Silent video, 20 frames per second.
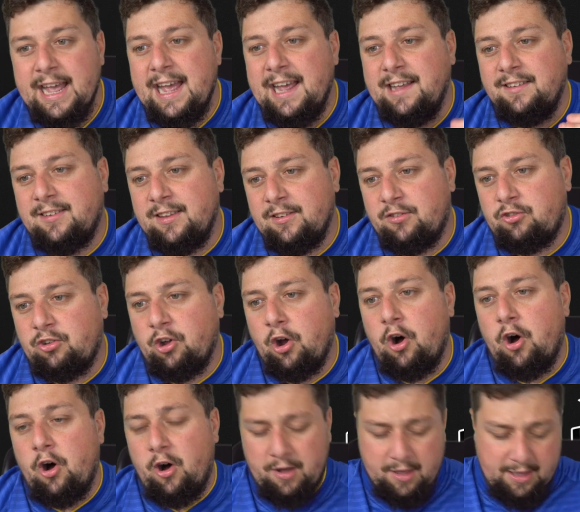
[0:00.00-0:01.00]
it's his
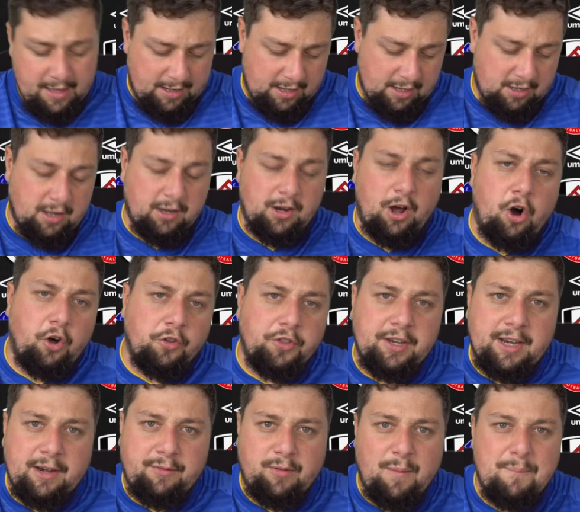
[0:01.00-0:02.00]
tour, you know, all the
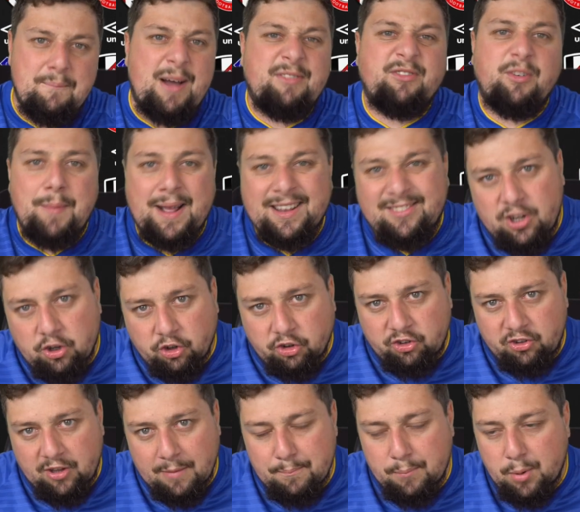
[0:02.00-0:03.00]
different mathematical
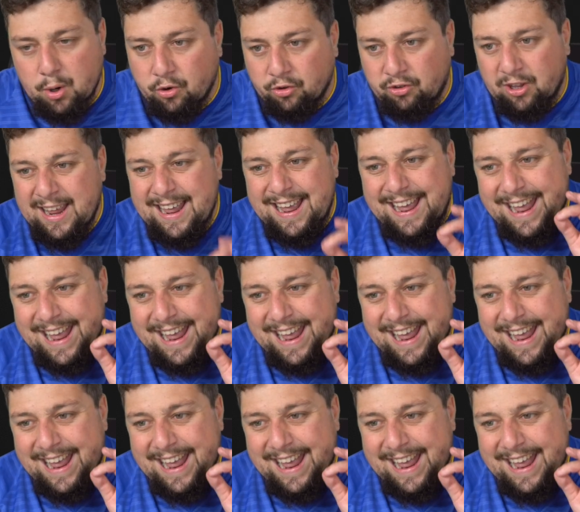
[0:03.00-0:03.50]
symbols.